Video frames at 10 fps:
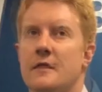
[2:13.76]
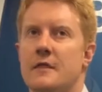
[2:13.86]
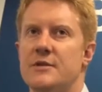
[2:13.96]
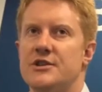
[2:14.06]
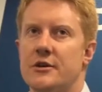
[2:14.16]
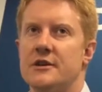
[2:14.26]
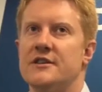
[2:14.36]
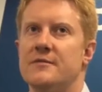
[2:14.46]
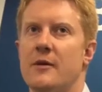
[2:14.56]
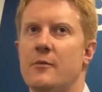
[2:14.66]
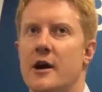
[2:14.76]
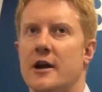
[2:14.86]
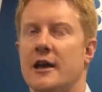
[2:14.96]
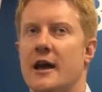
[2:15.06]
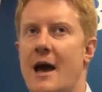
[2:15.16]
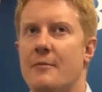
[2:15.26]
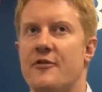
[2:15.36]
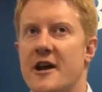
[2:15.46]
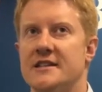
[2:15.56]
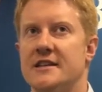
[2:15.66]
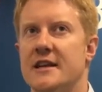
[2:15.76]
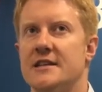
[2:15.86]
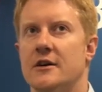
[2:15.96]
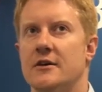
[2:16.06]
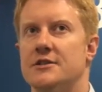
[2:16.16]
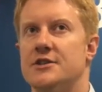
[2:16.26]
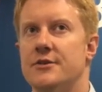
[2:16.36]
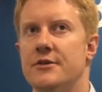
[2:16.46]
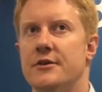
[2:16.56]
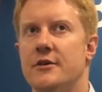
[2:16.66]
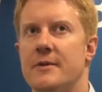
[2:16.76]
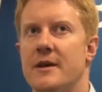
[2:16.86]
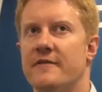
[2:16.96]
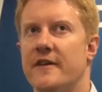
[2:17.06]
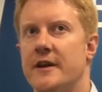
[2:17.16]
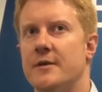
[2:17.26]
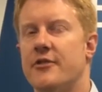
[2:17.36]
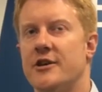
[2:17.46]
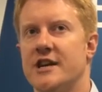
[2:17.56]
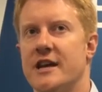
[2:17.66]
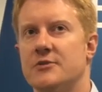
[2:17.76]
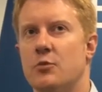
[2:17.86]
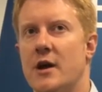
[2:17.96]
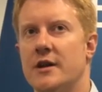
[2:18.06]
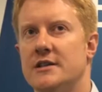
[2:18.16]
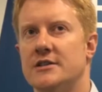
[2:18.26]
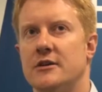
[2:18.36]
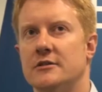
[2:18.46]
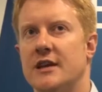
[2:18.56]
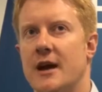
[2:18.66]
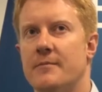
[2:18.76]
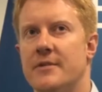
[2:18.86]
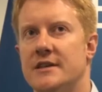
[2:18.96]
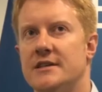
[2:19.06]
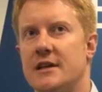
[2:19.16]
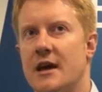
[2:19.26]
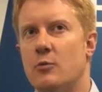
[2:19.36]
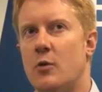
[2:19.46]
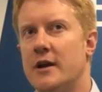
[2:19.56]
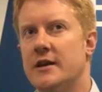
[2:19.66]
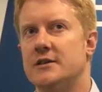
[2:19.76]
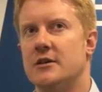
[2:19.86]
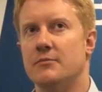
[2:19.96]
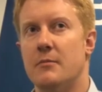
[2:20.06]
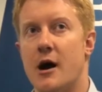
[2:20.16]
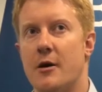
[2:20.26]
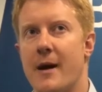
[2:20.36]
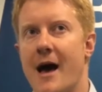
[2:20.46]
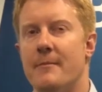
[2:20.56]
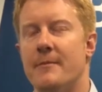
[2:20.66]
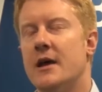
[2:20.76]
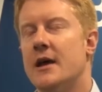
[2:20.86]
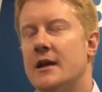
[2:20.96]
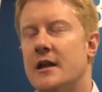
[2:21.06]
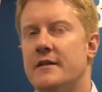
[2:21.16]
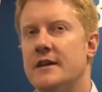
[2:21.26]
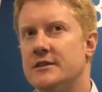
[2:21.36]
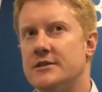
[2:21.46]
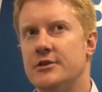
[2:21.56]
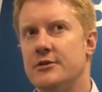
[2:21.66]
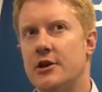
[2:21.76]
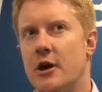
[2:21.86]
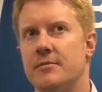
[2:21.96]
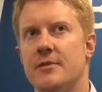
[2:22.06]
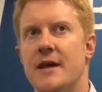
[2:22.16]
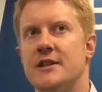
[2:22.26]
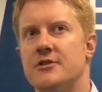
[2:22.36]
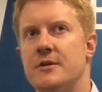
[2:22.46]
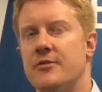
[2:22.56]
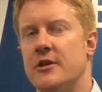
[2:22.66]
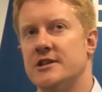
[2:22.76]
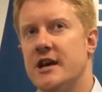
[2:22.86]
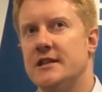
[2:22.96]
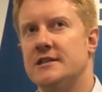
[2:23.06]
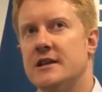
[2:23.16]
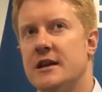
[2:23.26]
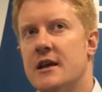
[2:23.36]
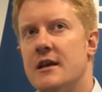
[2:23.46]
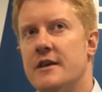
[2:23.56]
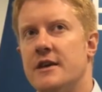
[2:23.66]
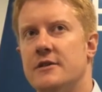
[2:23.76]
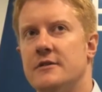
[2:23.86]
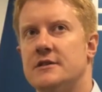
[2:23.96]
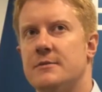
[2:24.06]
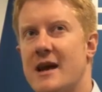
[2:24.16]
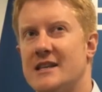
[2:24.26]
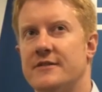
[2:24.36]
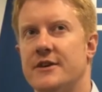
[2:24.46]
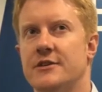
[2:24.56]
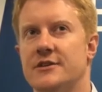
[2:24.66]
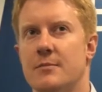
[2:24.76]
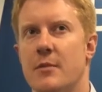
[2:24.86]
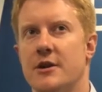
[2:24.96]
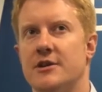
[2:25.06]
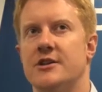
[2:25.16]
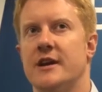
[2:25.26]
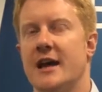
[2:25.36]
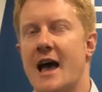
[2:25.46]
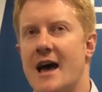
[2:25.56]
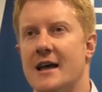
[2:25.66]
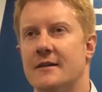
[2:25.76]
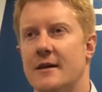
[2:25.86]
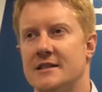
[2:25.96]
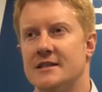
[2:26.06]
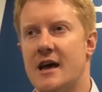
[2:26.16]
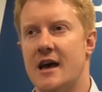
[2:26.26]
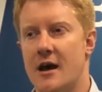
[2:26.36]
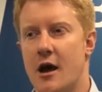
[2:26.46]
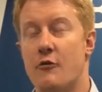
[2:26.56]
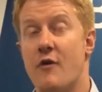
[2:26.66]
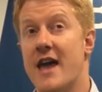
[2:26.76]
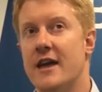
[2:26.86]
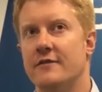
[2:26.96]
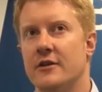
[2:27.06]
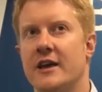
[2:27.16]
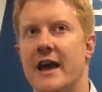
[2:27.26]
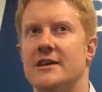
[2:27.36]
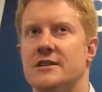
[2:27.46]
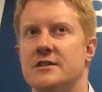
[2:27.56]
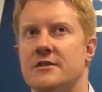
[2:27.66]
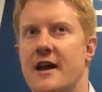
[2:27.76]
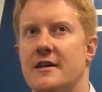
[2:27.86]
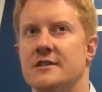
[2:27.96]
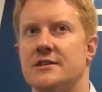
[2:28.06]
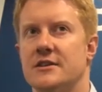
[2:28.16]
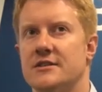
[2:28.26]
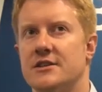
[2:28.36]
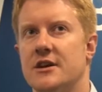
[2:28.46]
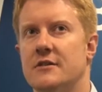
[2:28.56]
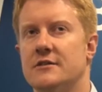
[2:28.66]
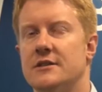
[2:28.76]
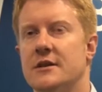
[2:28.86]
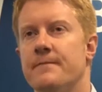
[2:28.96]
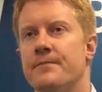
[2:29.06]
The majority of my work at present is on two European funded projects. One is called COMPASS and one is called MARPAM. Now these are two complementary projects that use passive acoustic monitoring at an array of locations around the Scottish coast